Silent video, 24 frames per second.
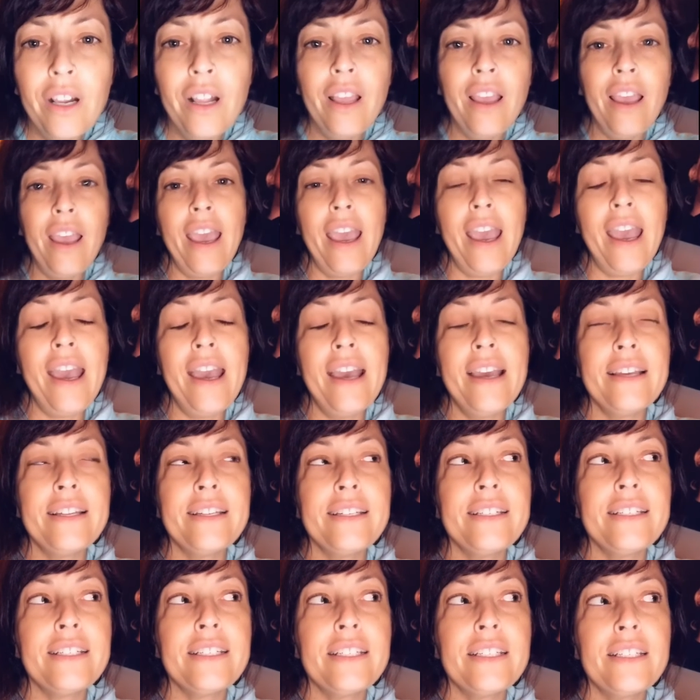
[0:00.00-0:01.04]
And
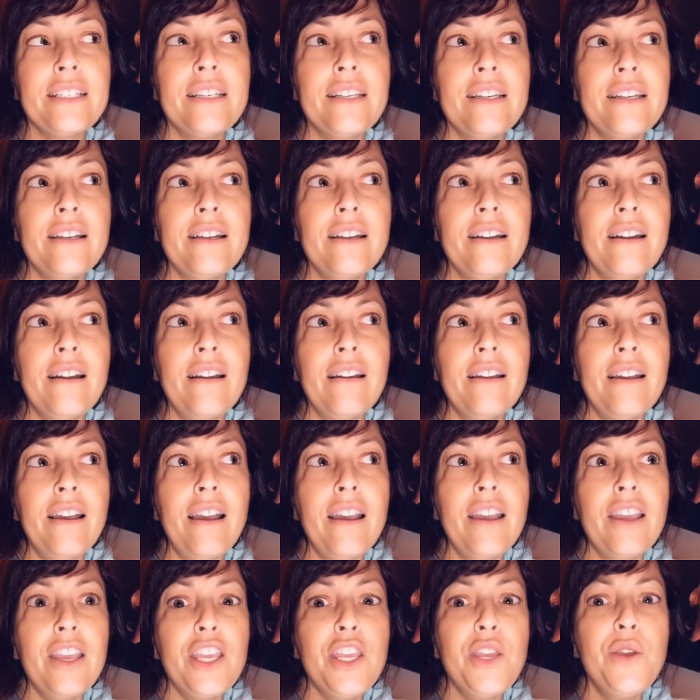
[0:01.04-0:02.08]

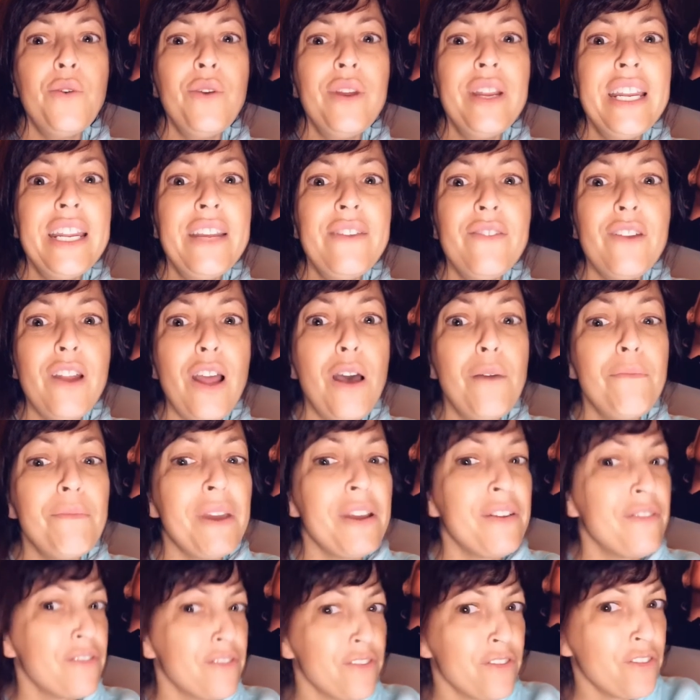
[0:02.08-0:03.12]
you weren't even on my
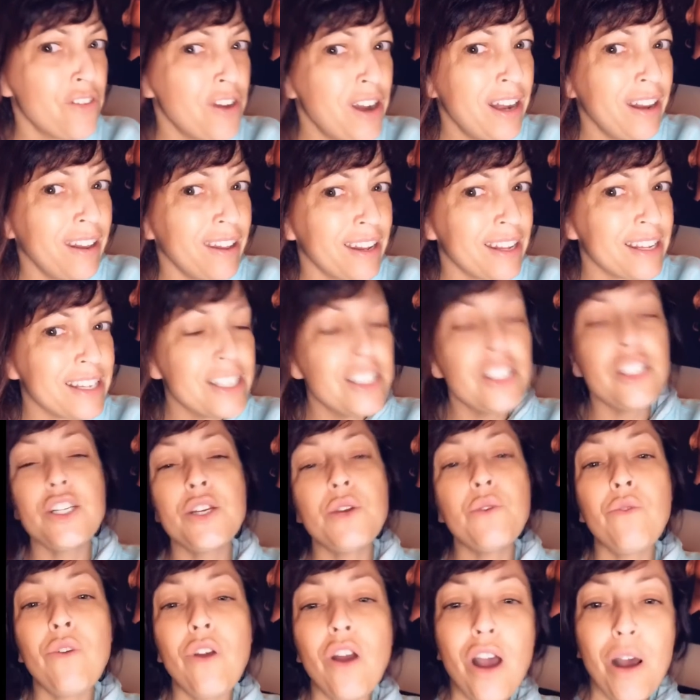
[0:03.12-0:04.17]
friend list. You
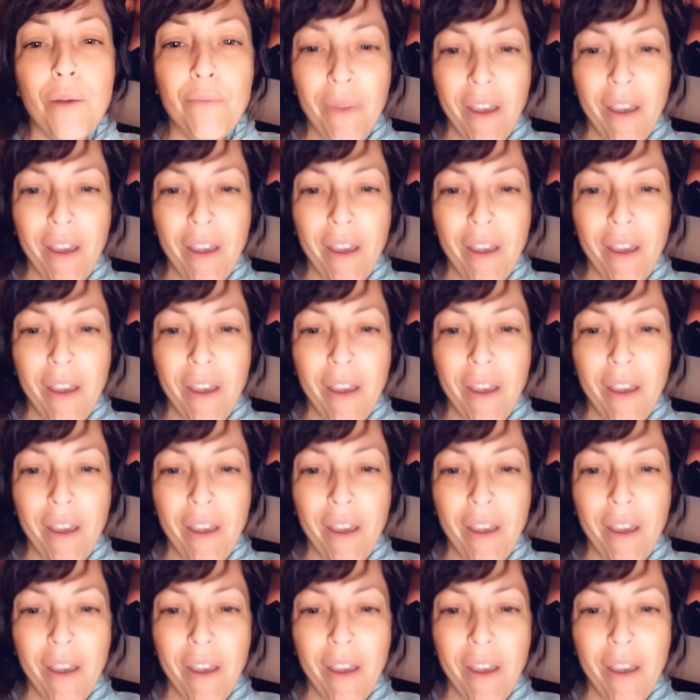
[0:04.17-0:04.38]
were on my